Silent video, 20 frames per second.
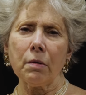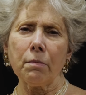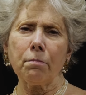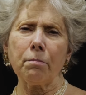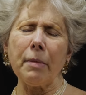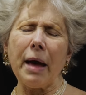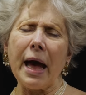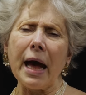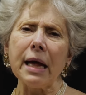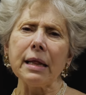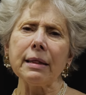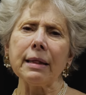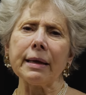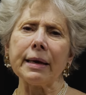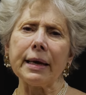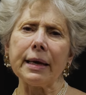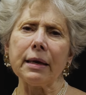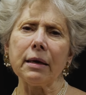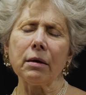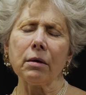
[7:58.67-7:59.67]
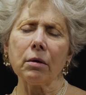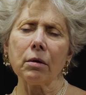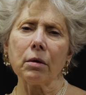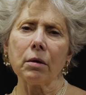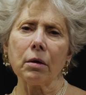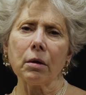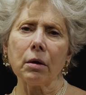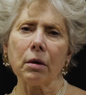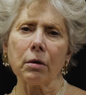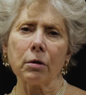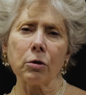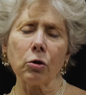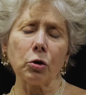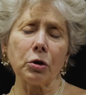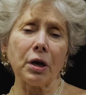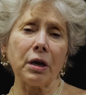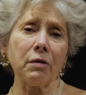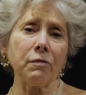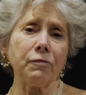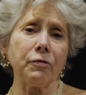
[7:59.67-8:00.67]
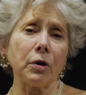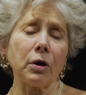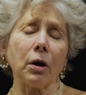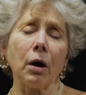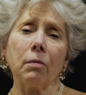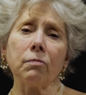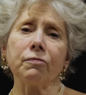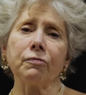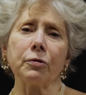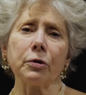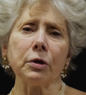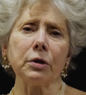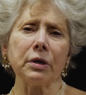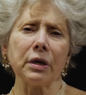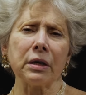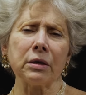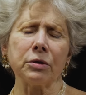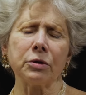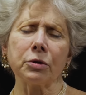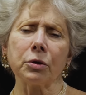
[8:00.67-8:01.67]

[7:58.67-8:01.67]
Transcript: manly looking for comfort and